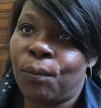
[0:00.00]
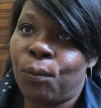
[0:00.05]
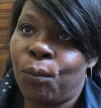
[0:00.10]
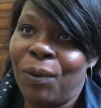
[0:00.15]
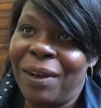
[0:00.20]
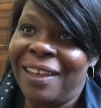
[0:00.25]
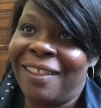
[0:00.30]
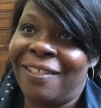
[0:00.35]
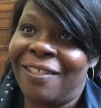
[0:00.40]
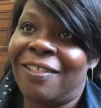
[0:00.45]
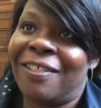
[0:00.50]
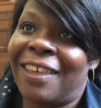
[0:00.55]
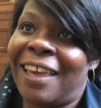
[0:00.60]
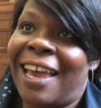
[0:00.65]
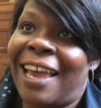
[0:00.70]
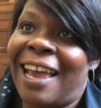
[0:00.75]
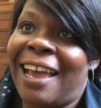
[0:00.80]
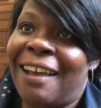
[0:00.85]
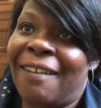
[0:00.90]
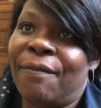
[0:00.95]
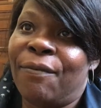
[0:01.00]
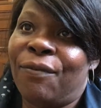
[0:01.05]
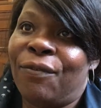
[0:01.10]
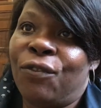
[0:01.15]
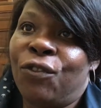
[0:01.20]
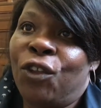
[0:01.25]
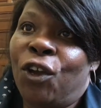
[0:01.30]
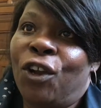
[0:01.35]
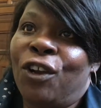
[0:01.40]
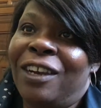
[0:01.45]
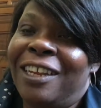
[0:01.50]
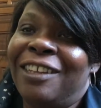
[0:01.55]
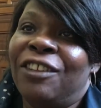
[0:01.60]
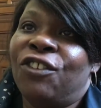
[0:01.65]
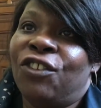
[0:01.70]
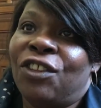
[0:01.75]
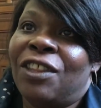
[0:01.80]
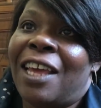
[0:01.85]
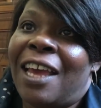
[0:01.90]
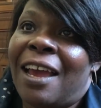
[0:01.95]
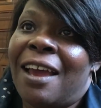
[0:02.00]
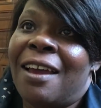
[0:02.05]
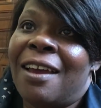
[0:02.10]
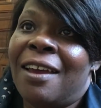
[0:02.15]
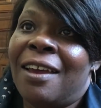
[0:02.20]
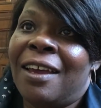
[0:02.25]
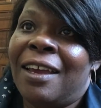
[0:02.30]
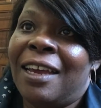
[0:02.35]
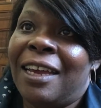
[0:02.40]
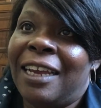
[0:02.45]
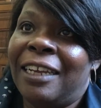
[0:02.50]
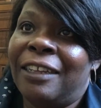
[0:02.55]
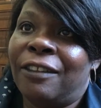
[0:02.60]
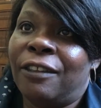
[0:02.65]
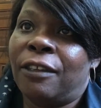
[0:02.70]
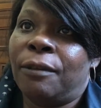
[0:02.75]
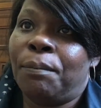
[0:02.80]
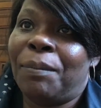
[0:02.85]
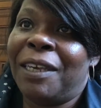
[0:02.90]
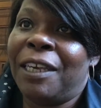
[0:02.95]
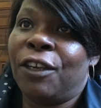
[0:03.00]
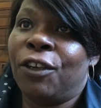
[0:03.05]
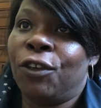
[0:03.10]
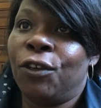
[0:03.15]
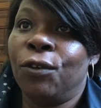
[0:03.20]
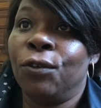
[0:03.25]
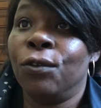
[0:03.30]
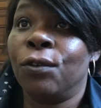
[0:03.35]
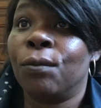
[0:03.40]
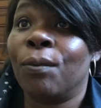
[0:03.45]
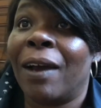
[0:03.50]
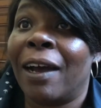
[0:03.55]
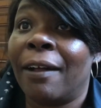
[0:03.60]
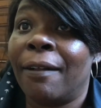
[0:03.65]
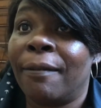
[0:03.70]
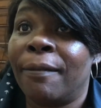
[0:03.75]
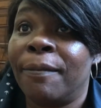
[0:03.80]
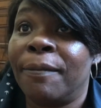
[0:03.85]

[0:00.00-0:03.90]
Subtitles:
with the knowledge that it's being used well.